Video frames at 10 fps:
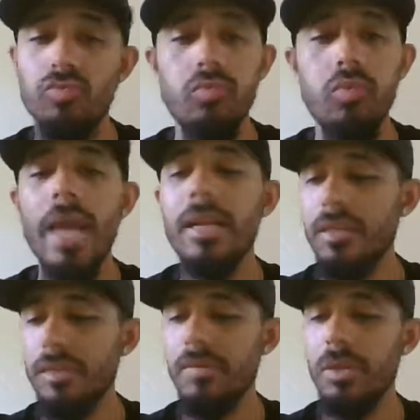right
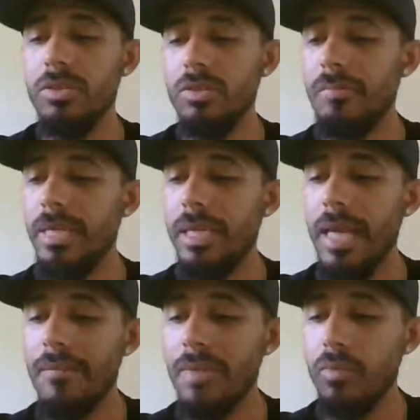on the verge of
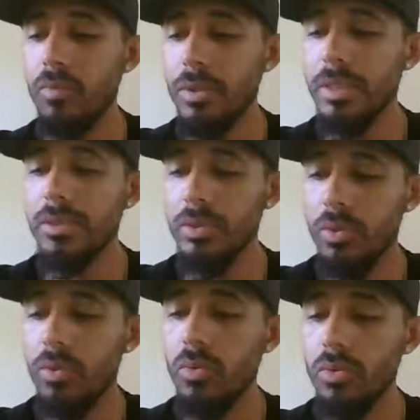having a really
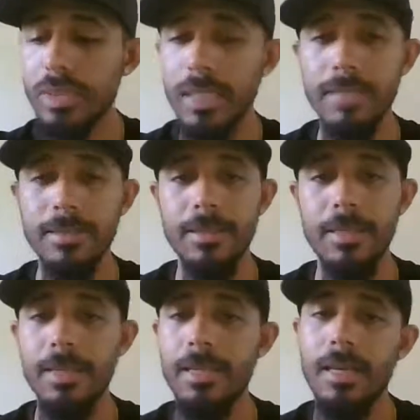cool season.
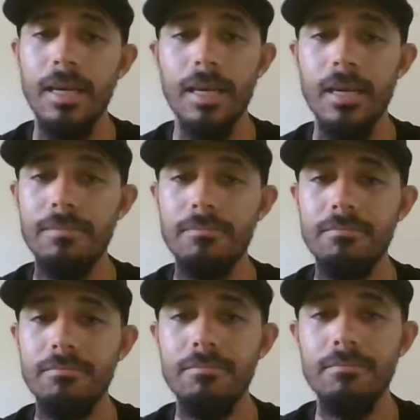
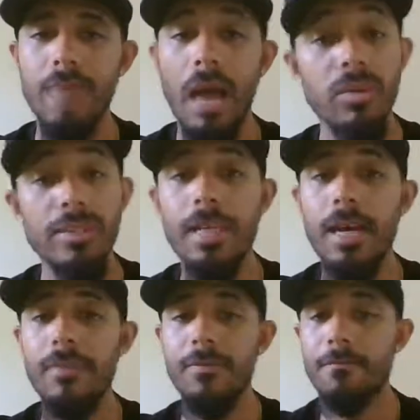That one's
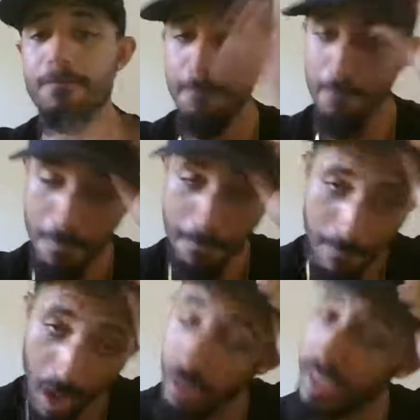tough.
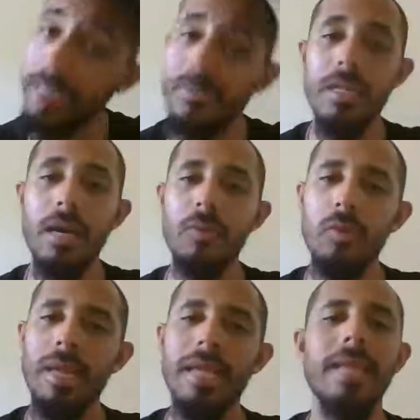I want to give the
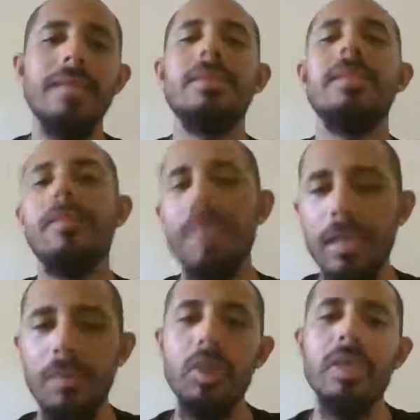W, but I can't just give the
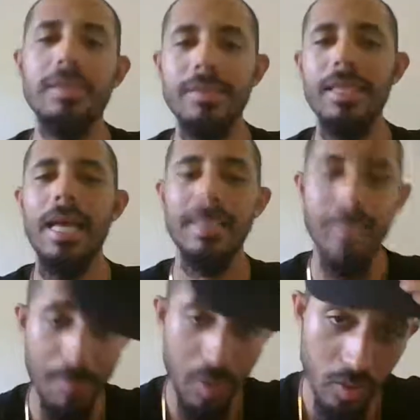W because it's the last
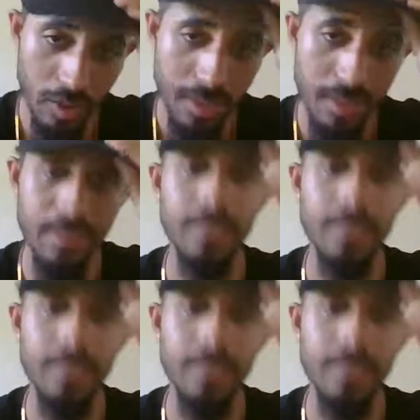game in Oakland.